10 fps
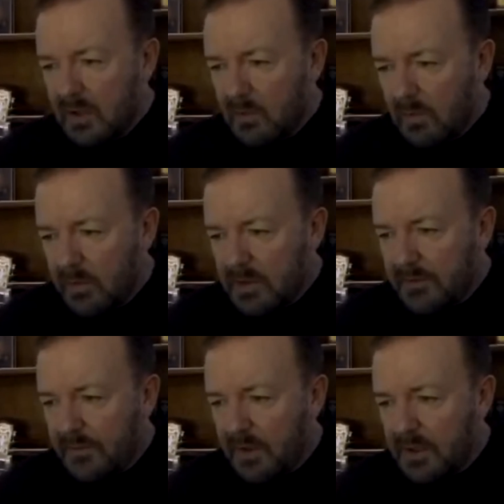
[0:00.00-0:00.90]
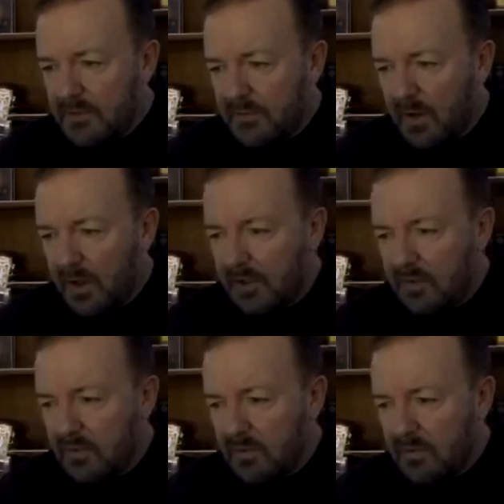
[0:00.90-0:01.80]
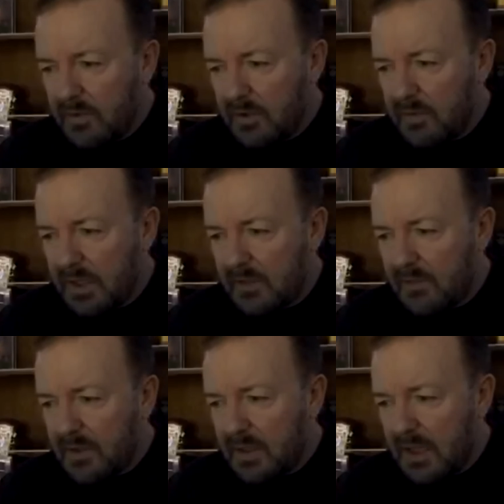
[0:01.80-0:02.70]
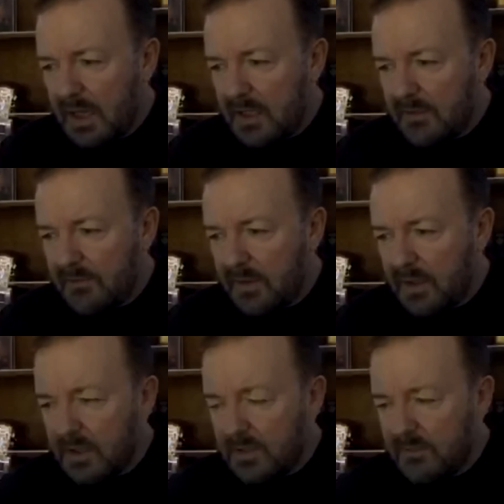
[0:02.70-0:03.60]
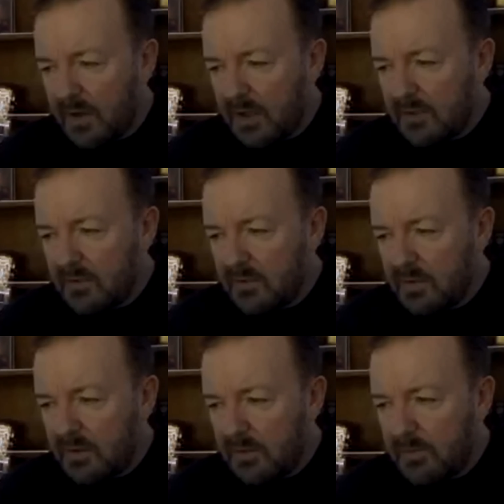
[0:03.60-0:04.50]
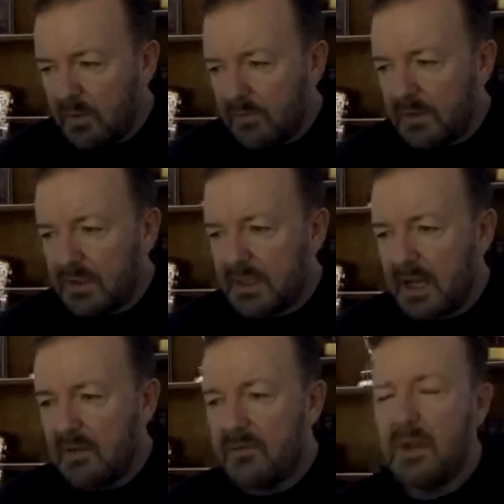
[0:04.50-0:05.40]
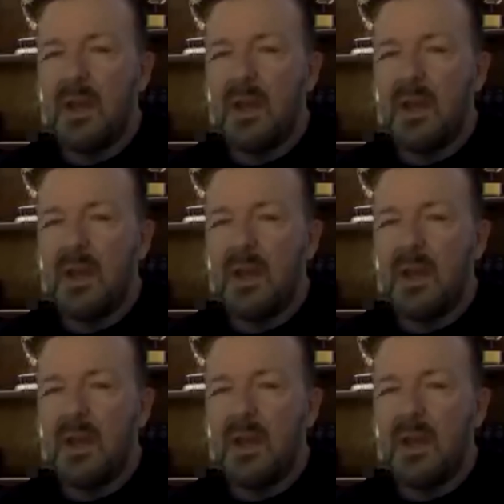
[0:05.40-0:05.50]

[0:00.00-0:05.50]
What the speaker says: what was the first vinyl you were given and the first vinyl you bought for yourself?